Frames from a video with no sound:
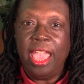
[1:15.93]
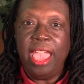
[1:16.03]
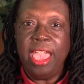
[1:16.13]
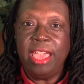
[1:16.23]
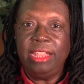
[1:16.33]

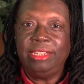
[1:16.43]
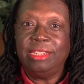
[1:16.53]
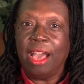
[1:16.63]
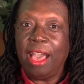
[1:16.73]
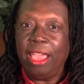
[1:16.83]
and
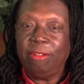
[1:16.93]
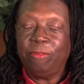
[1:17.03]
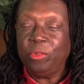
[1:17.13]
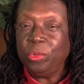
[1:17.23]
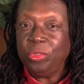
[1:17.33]
diet,
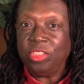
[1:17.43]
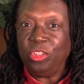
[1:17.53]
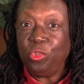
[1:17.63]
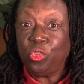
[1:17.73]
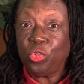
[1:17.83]
foods,
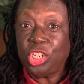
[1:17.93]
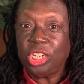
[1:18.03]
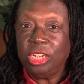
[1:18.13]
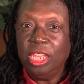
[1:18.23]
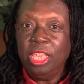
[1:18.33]
and
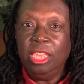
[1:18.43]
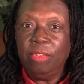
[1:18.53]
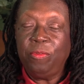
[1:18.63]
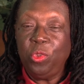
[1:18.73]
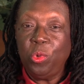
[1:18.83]
nutrition
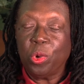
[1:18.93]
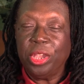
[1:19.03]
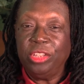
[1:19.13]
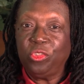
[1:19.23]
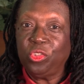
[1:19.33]
if you were
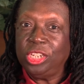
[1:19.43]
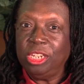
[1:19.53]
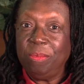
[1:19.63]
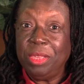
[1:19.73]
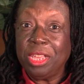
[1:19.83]

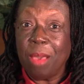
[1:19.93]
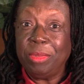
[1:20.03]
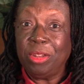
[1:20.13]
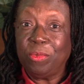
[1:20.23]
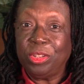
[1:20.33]
interested in
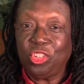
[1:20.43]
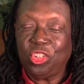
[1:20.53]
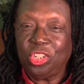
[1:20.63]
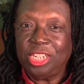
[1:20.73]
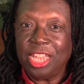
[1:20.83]
becoming a
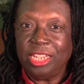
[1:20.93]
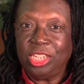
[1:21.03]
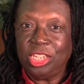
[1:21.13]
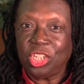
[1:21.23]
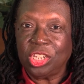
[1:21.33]
registered
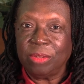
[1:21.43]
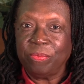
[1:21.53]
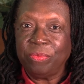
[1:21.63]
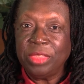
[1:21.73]
dietitian.